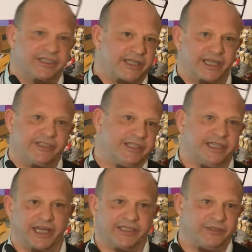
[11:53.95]

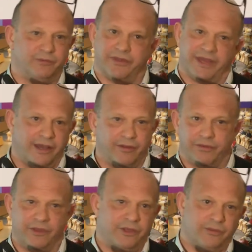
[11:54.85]
interconnected with
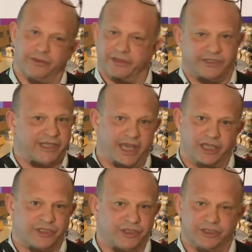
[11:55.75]
health, with
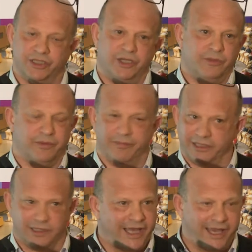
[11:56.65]
education, with
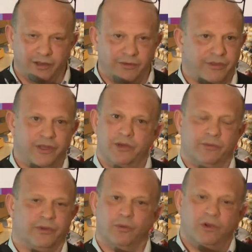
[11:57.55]
mental health,
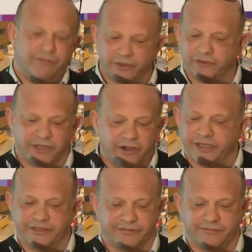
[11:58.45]
with all of those
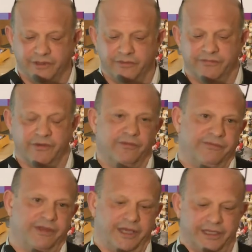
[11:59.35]
kinds of, of, of
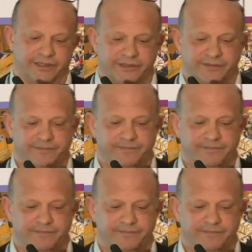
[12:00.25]
things.